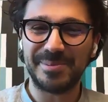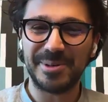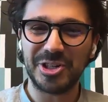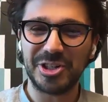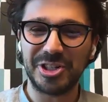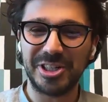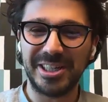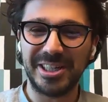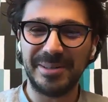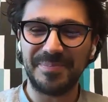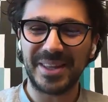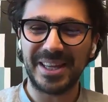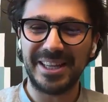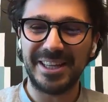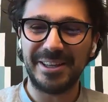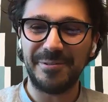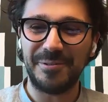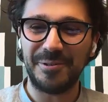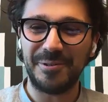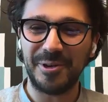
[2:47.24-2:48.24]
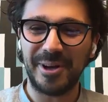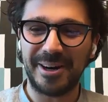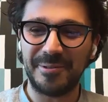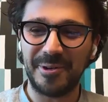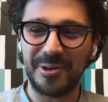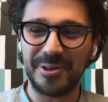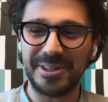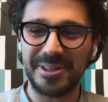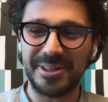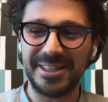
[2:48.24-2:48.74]
especially if
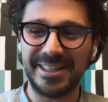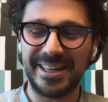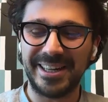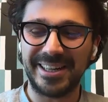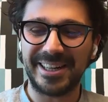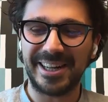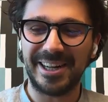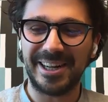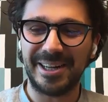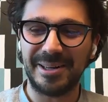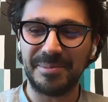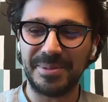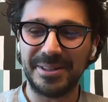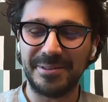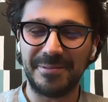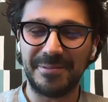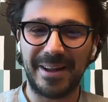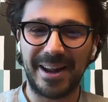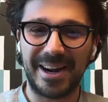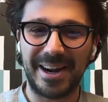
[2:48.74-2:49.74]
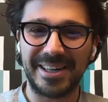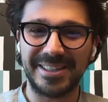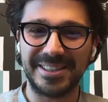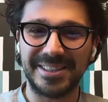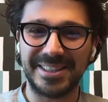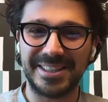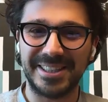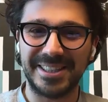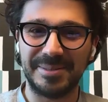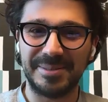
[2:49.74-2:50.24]
you are working in a company
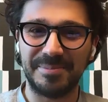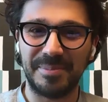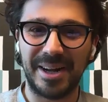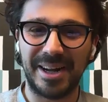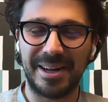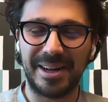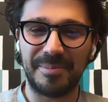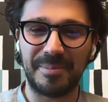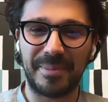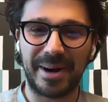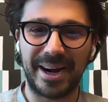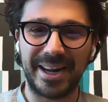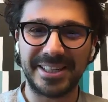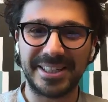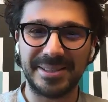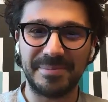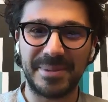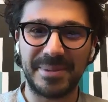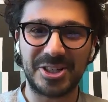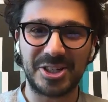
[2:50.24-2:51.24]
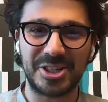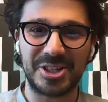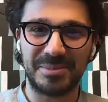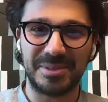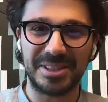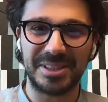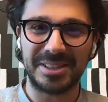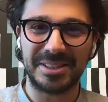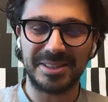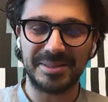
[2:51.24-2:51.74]
where the marketing
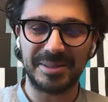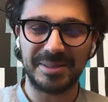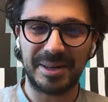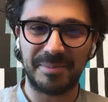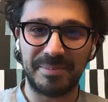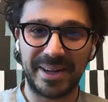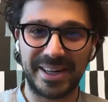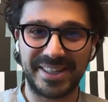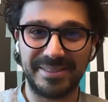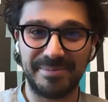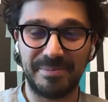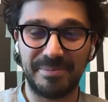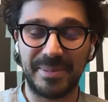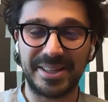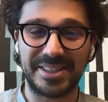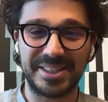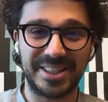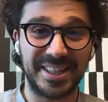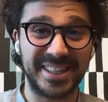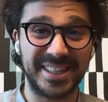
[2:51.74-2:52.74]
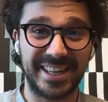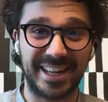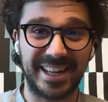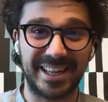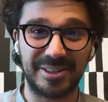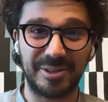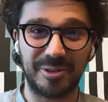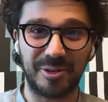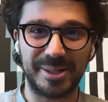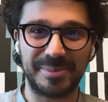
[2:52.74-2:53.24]
measurement metric
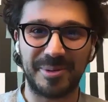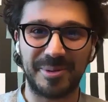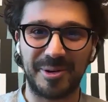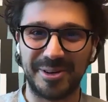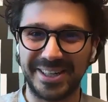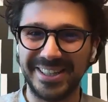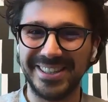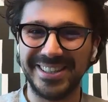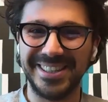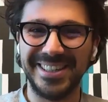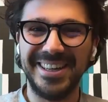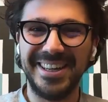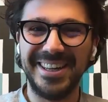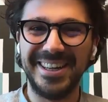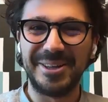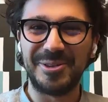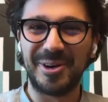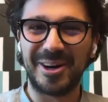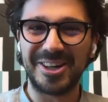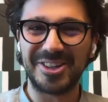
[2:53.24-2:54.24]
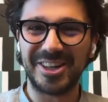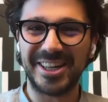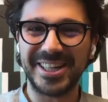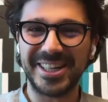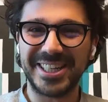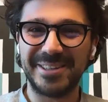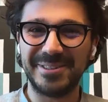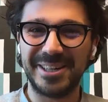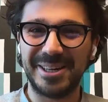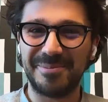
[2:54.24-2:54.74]
is like cost per lead, you are
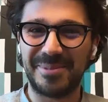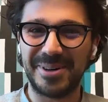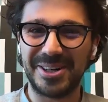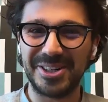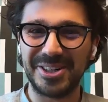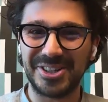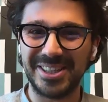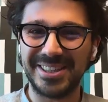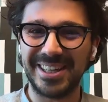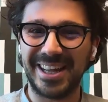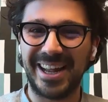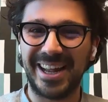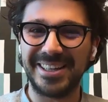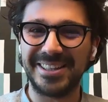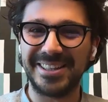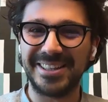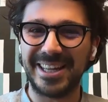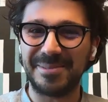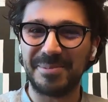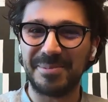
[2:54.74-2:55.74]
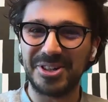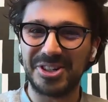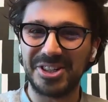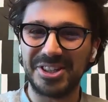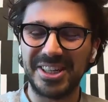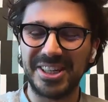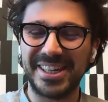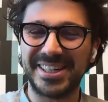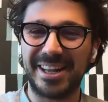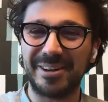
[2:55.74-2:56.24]
just given a budget, and that
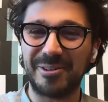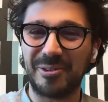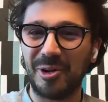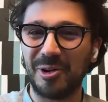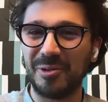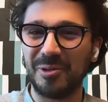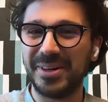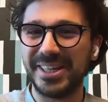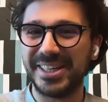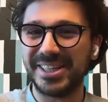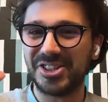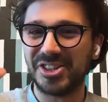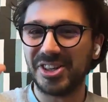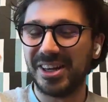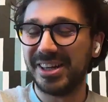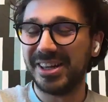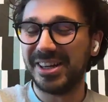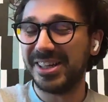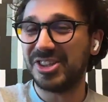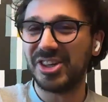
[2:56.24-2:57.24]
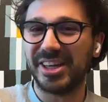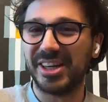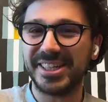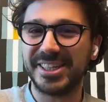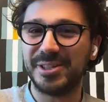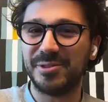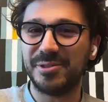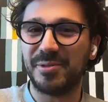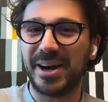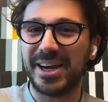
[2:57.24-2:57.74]
budget is like always
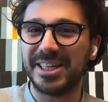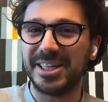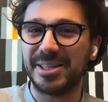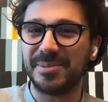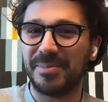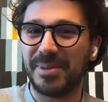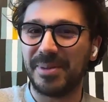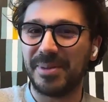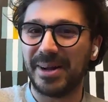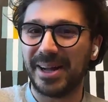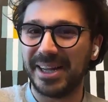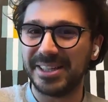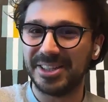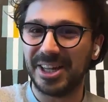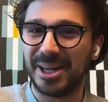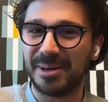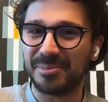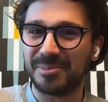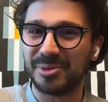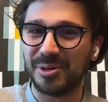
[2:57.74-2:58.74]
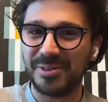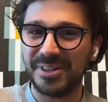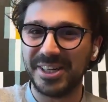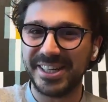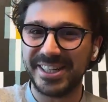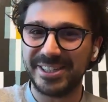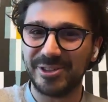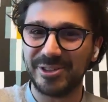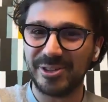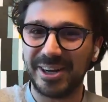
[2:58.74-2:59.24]
just divided by the number
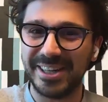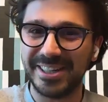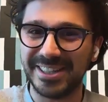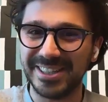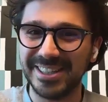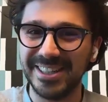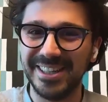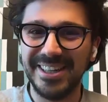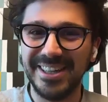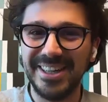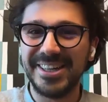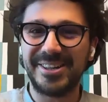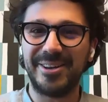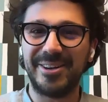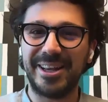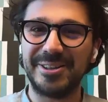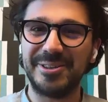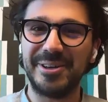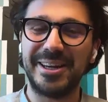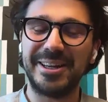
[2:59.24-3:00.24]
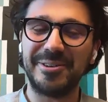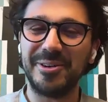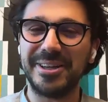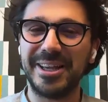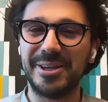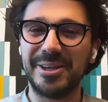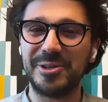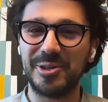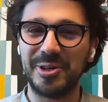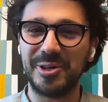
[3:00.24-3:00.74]
of leads required. So like you're
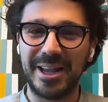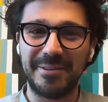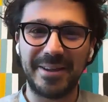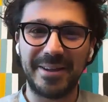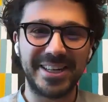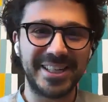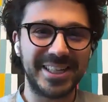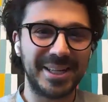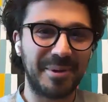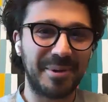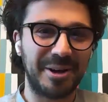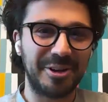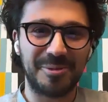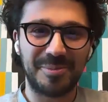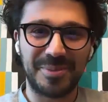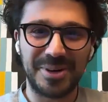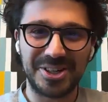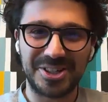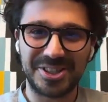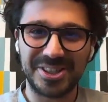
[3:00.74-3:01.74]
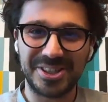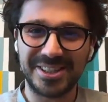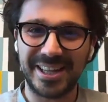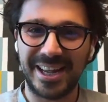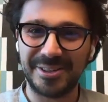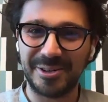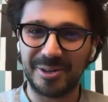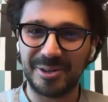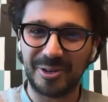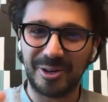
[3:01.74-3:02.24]
like, okay, you have X amount of
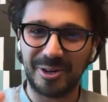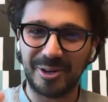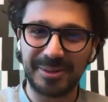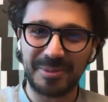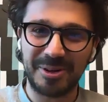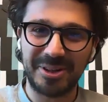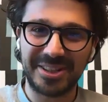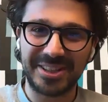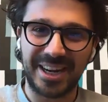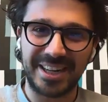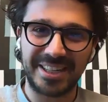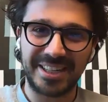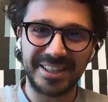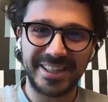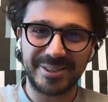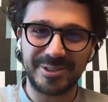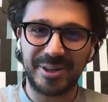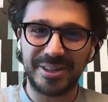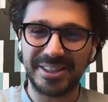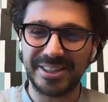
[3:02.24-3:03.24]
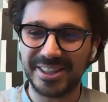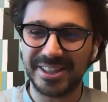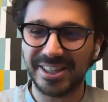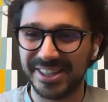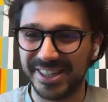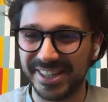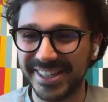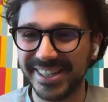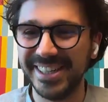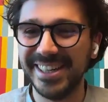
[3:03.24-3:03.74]
budget, and your cost per lead target is
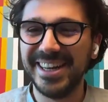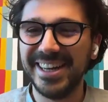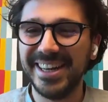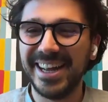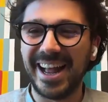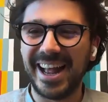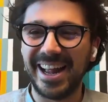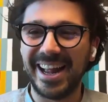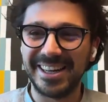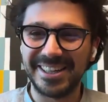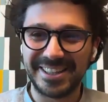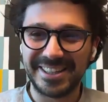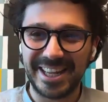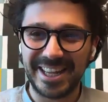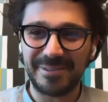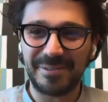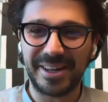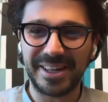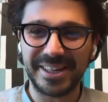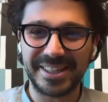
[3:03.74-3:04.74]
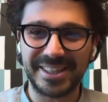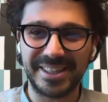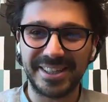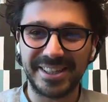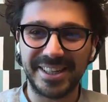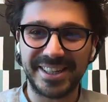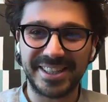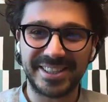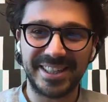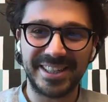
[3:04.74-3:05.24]
$200. And that
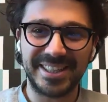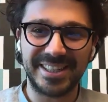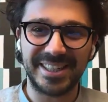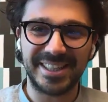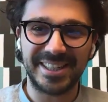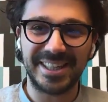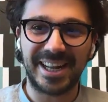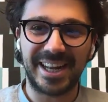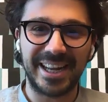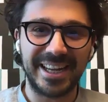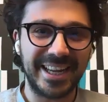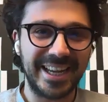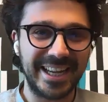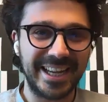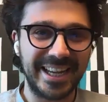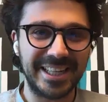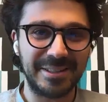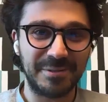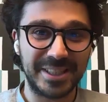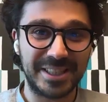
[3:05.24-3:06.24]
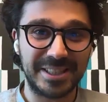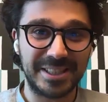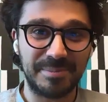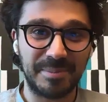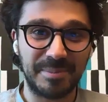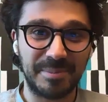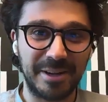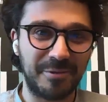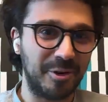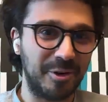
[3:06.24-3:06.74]
was the struggle I had
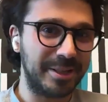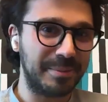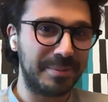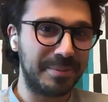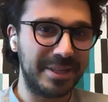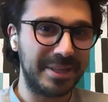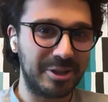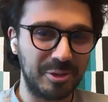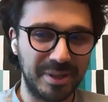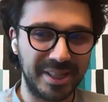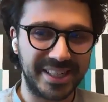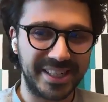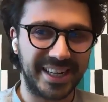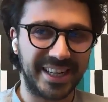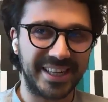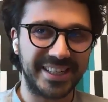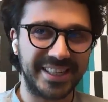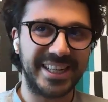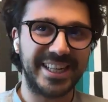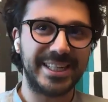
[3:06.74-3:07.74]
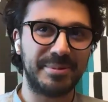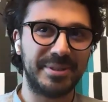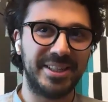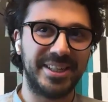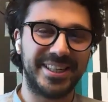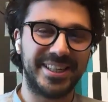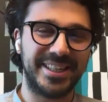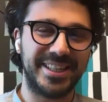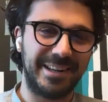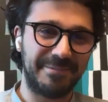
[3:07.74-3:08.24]
with my first B2B SaaS
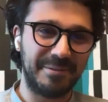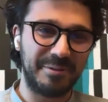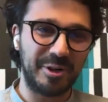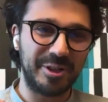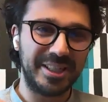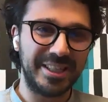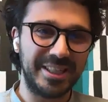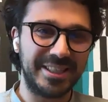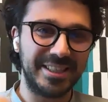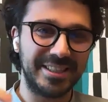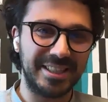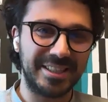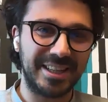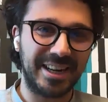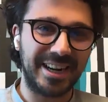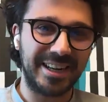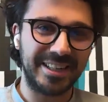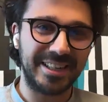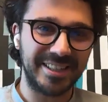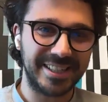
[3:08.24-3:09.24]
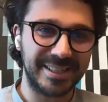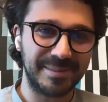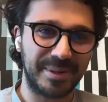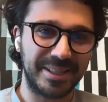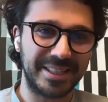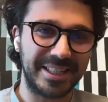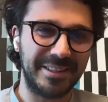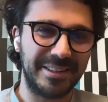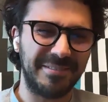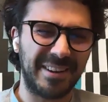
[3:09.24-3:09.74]
experience. Like we were hitting the
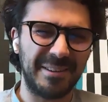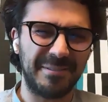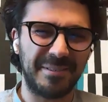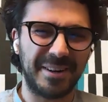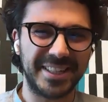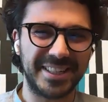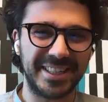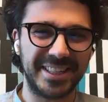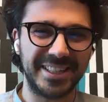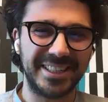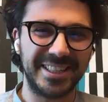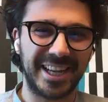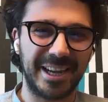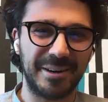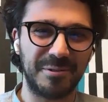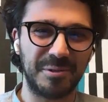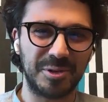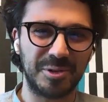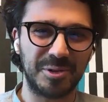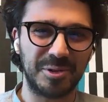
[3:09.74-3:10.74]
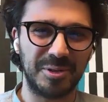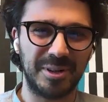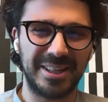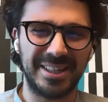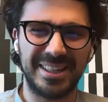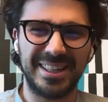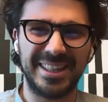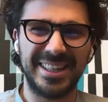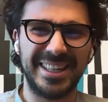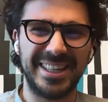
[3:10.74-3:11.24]
target, but if I was lucky, I would
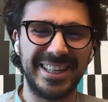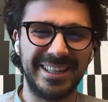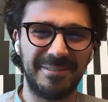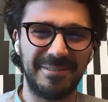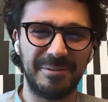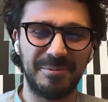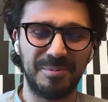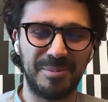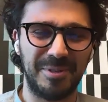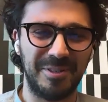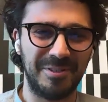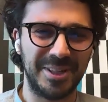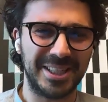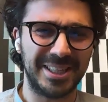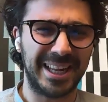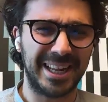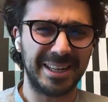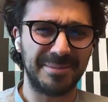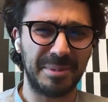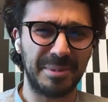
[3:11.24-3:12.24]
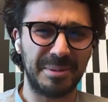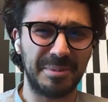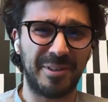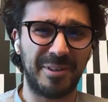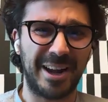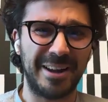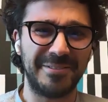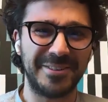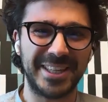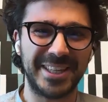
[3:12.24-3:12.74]
leave with like
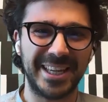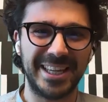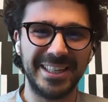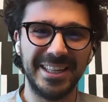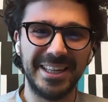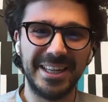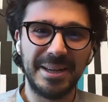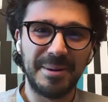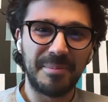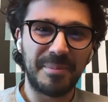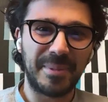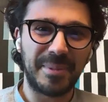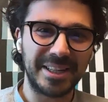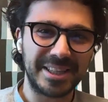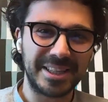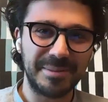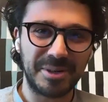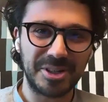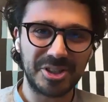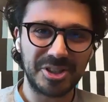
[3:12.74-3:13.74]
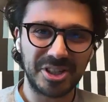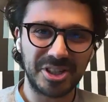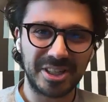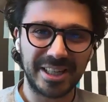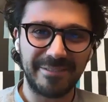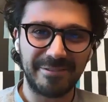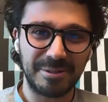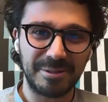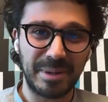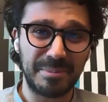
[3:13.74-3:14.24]
maybe 5K monthly
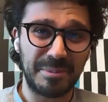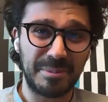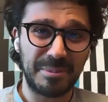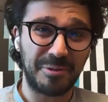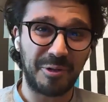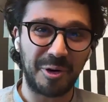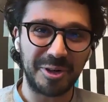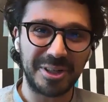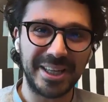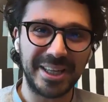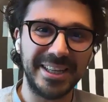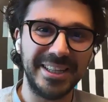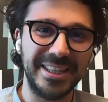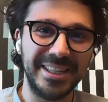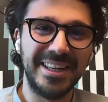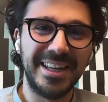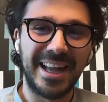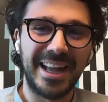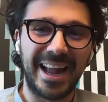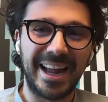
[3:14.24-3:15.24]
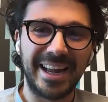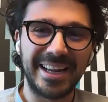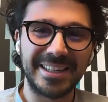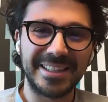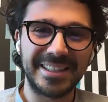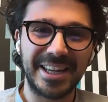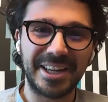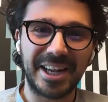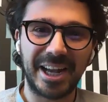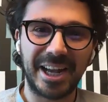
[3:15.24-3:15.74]
budget left, maybe 4K.
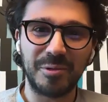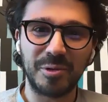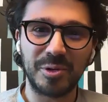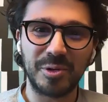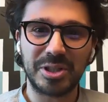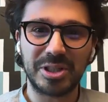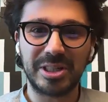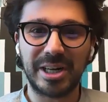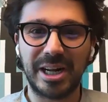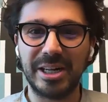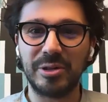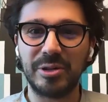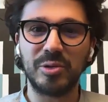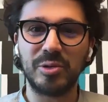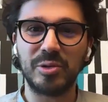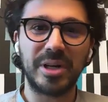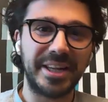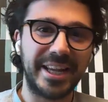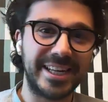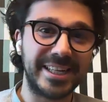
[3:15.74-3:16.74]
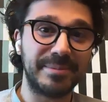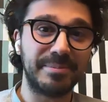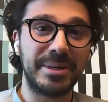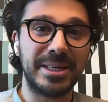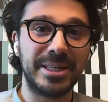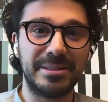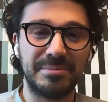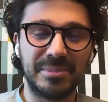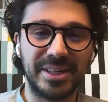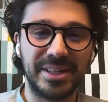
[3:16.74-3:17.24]
And then I would try to run
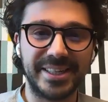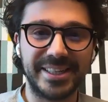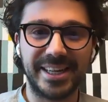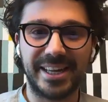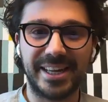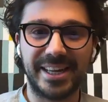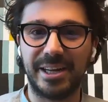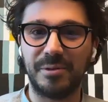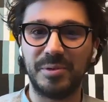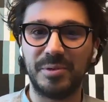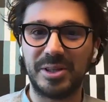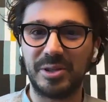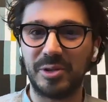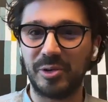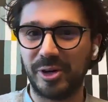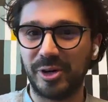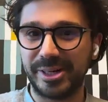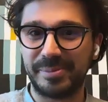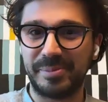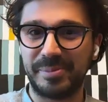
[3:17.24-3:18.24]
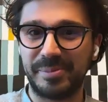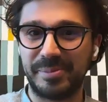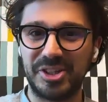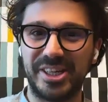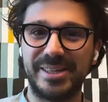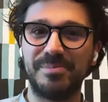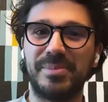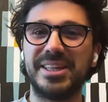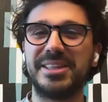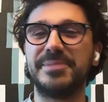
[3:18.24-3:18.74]
experiments with those
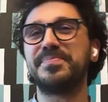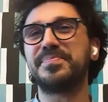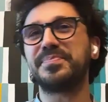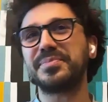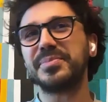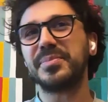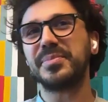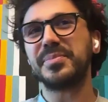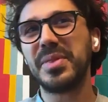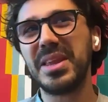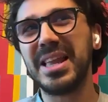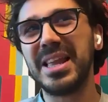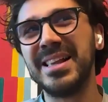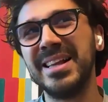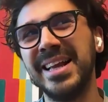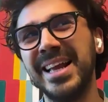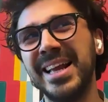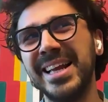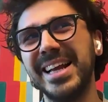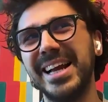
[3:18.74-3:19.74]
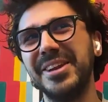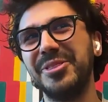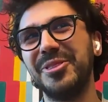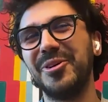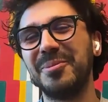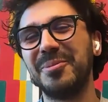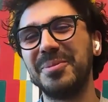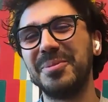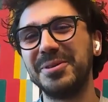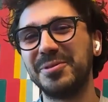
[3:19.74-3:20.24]
budgets. But
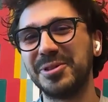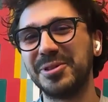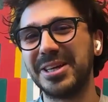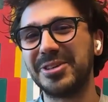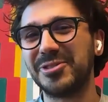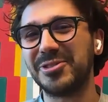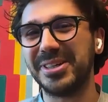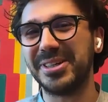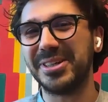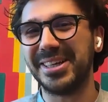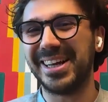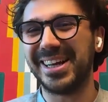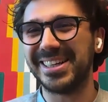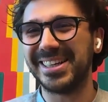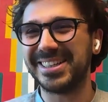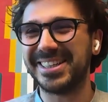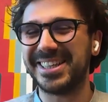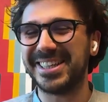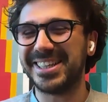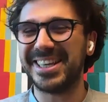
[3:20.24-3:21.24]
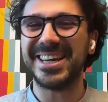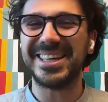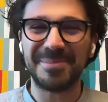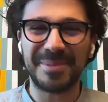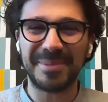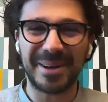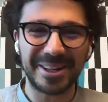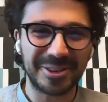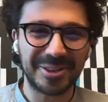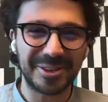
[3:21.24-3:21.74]
again, nobody would actually
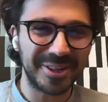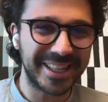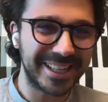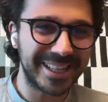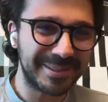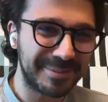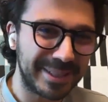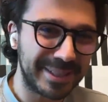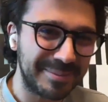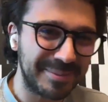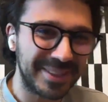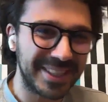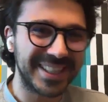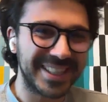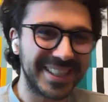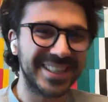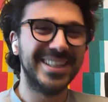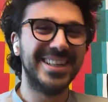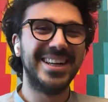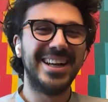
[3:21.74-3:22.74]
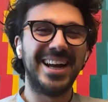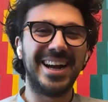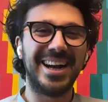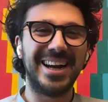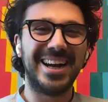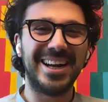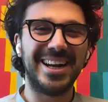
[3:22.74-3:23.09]
care about those experiments